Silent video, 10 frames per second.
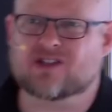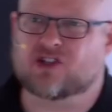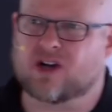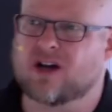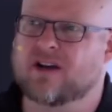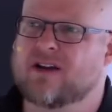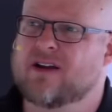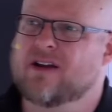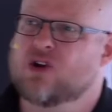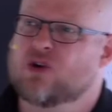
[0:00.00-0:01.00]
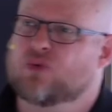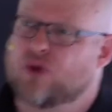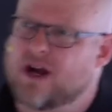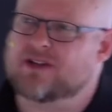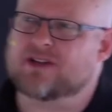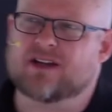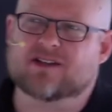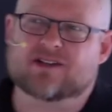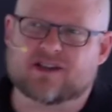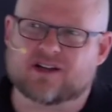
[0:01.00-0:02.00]
John writes in
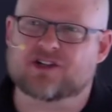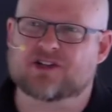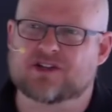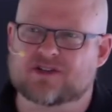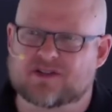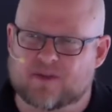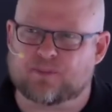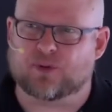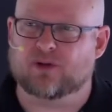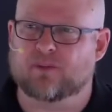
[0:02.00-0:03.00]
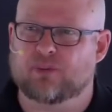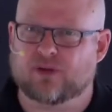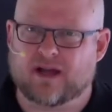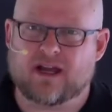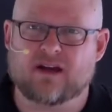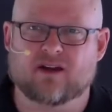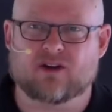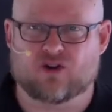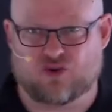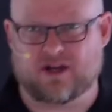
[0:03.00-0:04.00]
such simple, plain
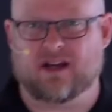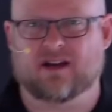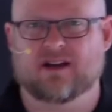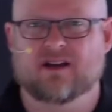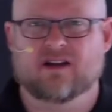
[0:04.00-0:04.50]
Greek.